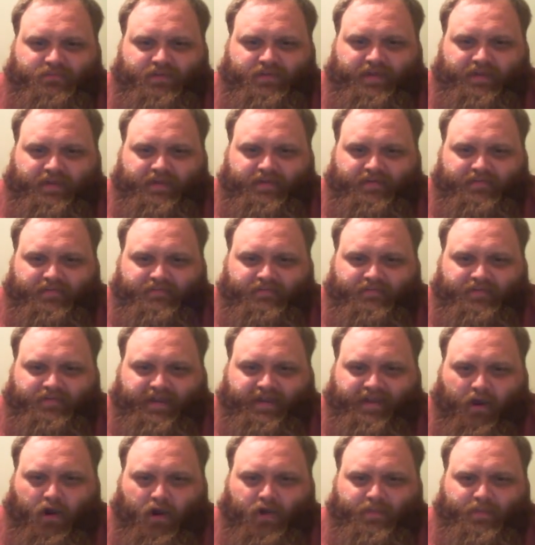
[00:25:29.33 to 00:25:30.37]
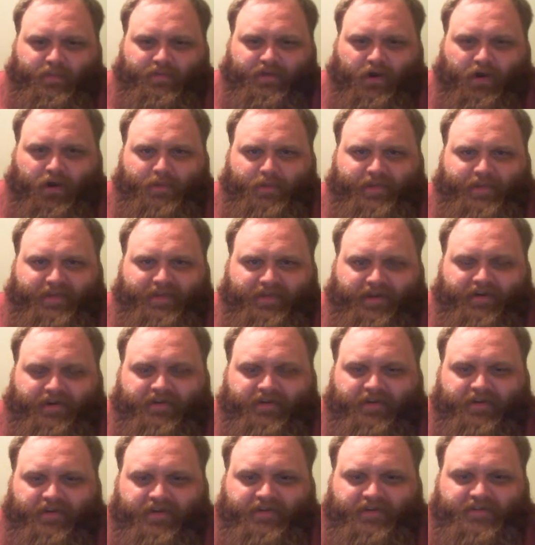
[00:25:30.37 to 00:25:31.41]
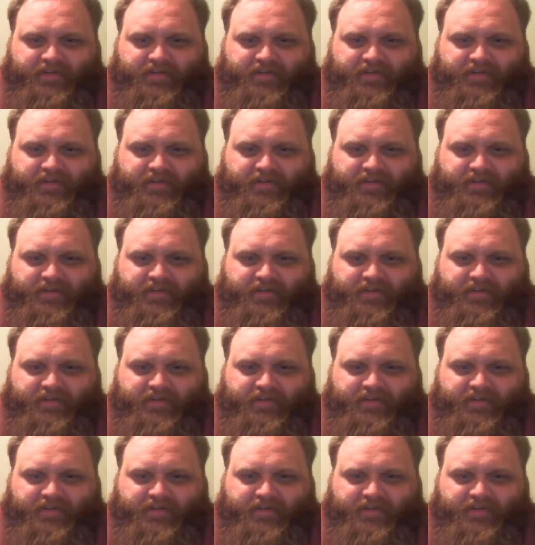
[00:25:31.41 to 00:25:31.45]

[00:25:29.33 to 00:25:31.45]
army there